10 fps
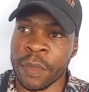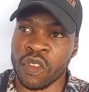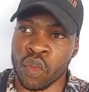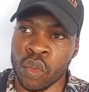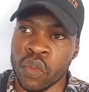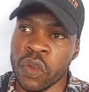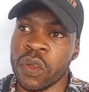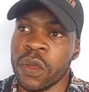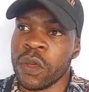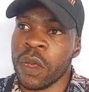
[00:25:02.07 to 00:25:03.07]
is good
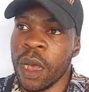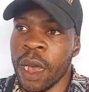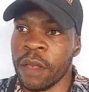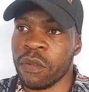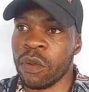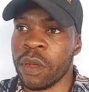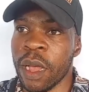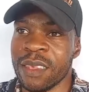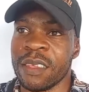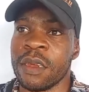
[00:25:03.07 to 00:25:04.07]
as long
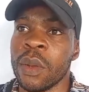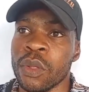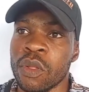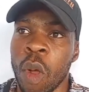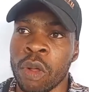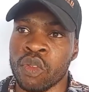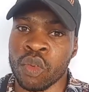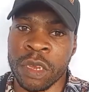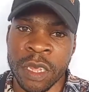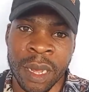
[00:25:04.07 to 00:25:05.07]
as you deal with auto
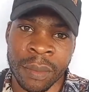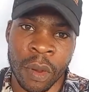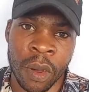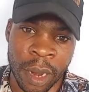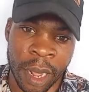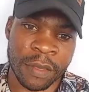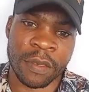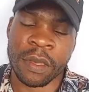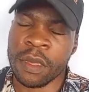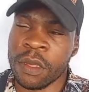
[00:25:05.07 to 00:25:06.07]
DM. All right.
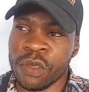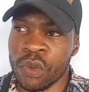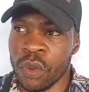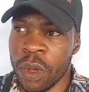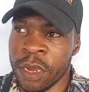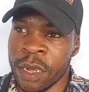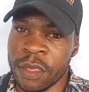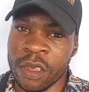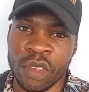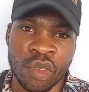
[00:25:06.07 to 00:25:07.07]
So, and I
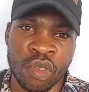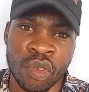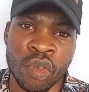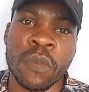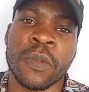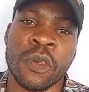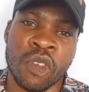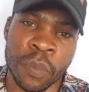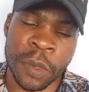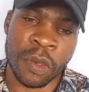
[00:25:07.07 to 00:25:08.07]
think you
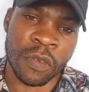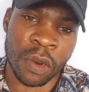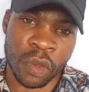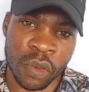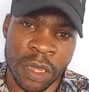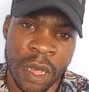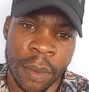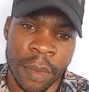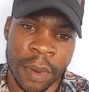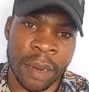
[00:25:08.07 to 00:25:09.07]
should be using auto
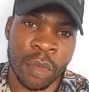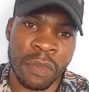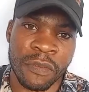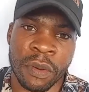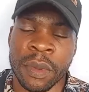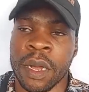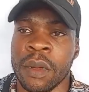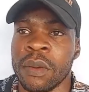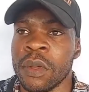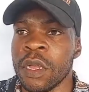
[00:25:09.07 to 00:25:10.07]
DM any moment from
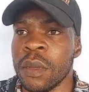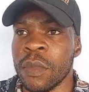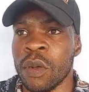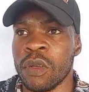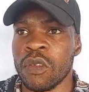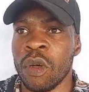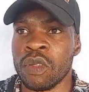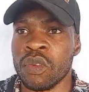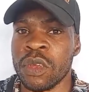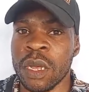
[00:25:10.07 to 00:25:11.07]
now, because
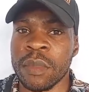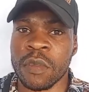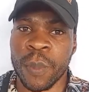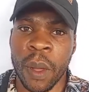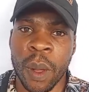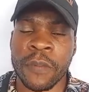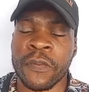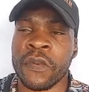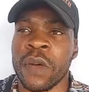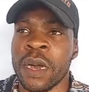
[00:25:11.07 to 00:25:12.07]
auto DM is
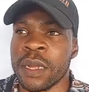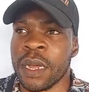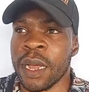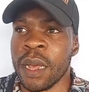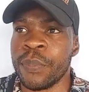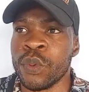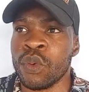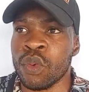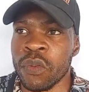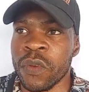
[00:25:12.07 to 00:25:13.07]
powerful and it can help you
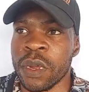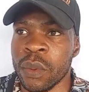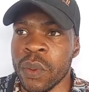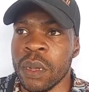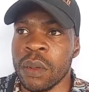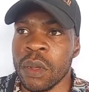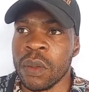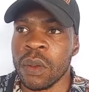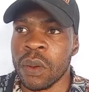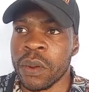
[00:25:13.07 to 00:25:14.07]
grow very well.
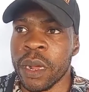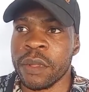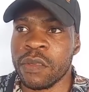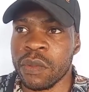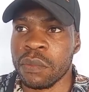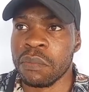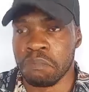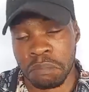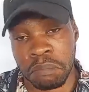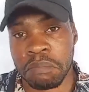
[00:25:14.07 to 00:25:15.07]
All right.
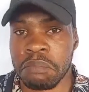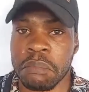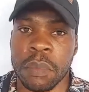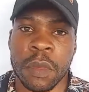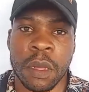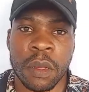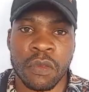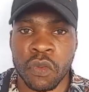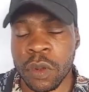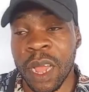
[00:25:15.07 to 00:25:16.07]

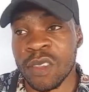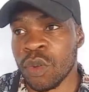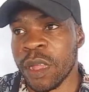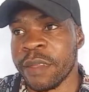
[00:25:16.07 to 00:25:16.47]
So that is what I